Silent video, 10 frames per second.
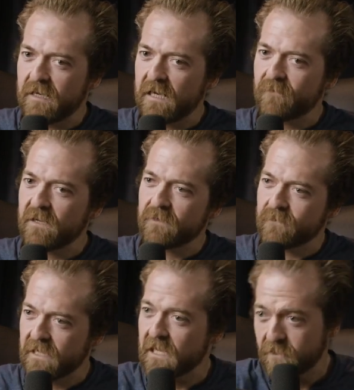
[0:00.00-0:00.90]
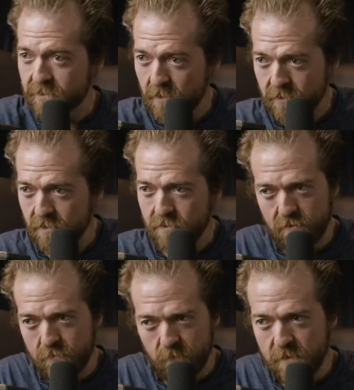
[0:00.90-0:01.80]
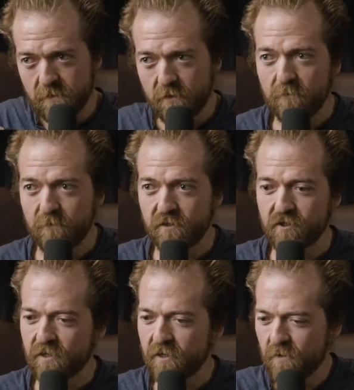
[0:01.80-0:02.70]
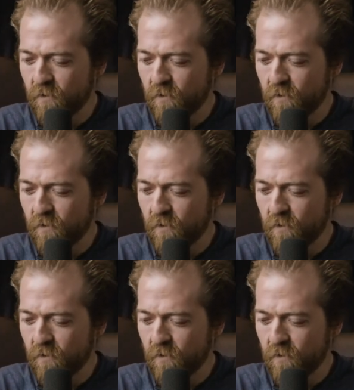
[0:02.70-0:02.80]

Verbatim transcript: at the end of the day, just like you, you're well accomplished.